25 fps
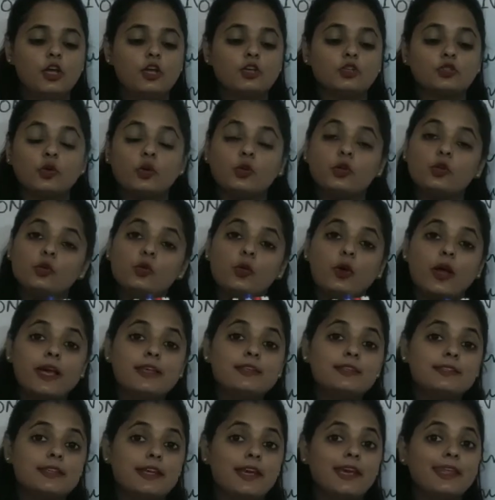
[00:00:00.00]
So you
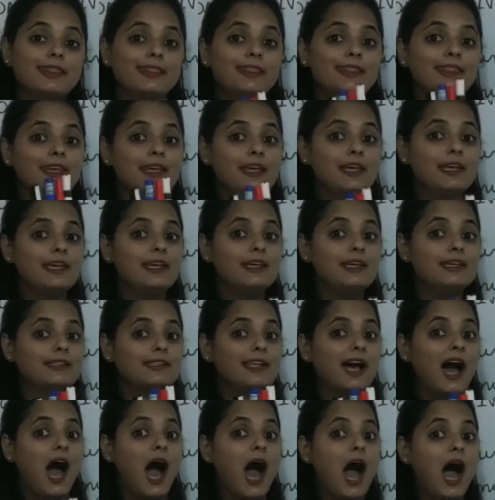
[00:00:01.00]
can say these
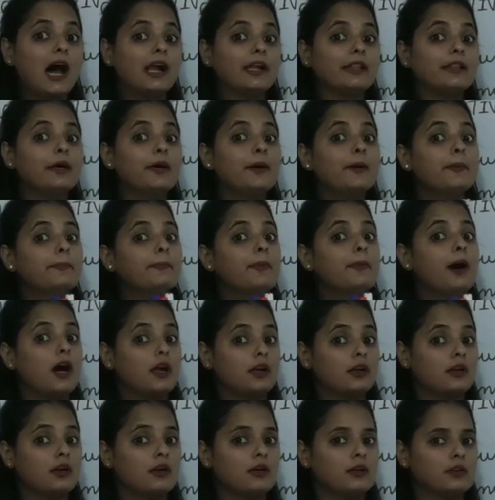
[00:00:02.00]
are the
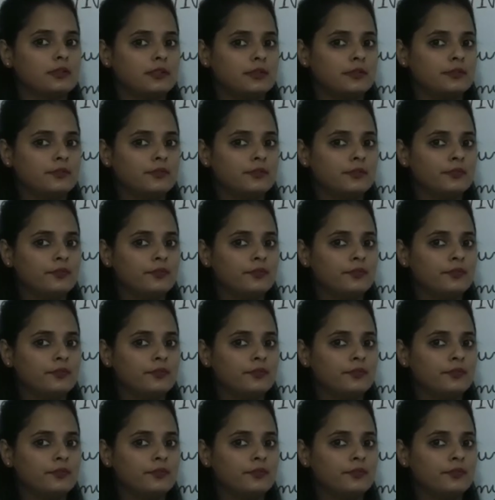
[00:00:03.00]
markers.